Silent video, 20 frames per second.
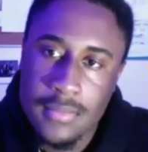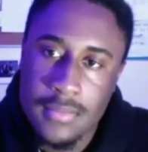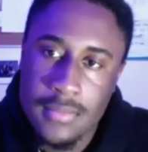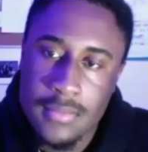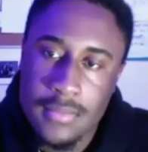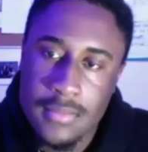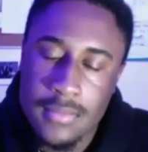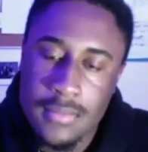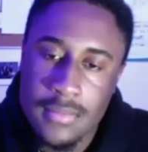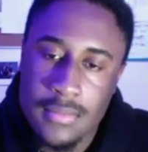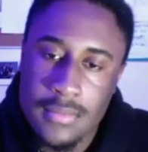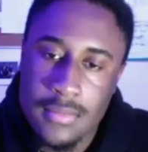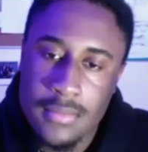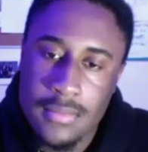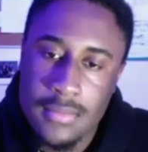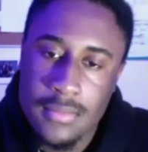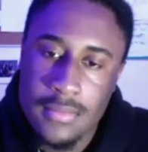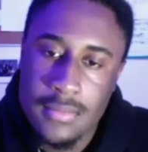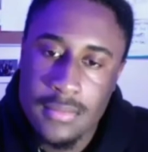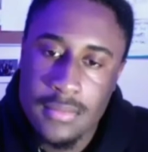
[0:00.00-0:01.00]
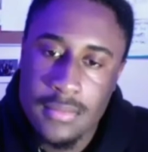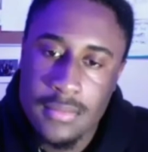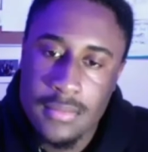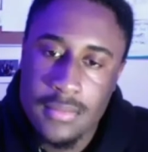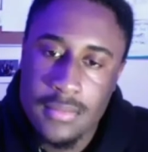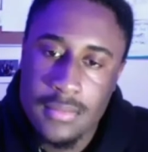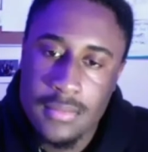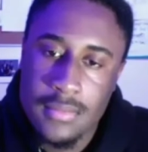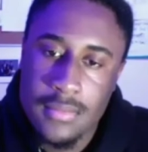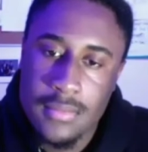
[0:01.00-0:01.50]

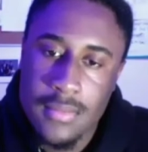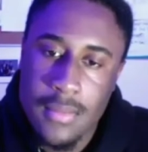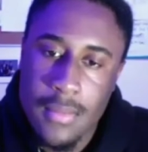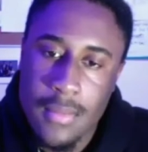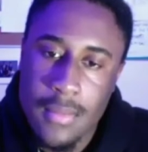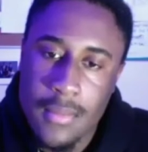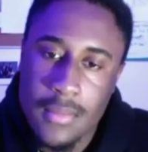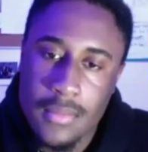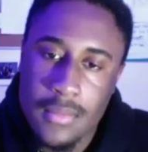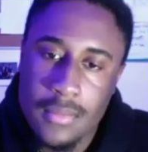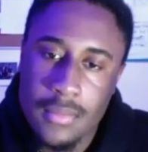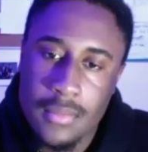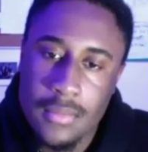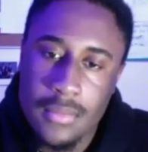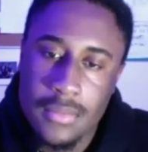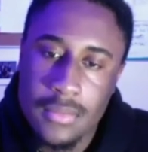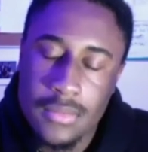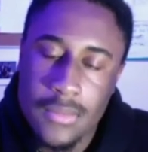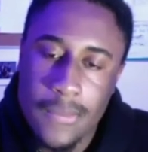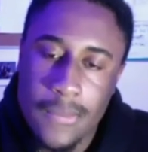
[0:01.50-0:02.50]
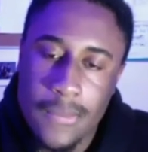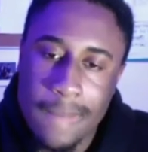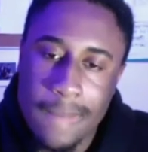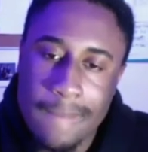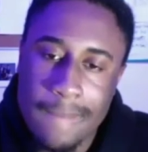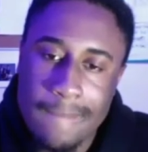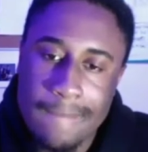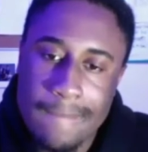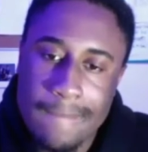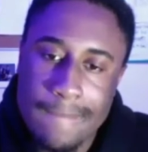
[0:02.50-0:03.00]

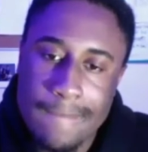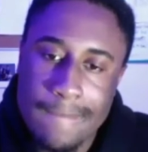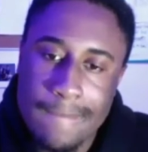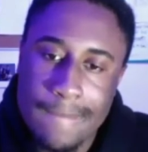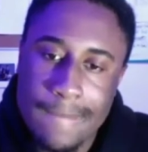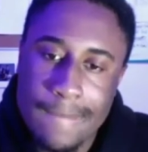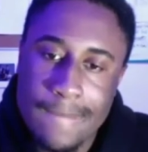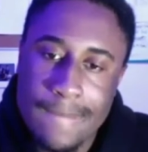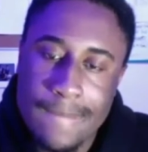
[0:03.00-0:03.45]
(silent)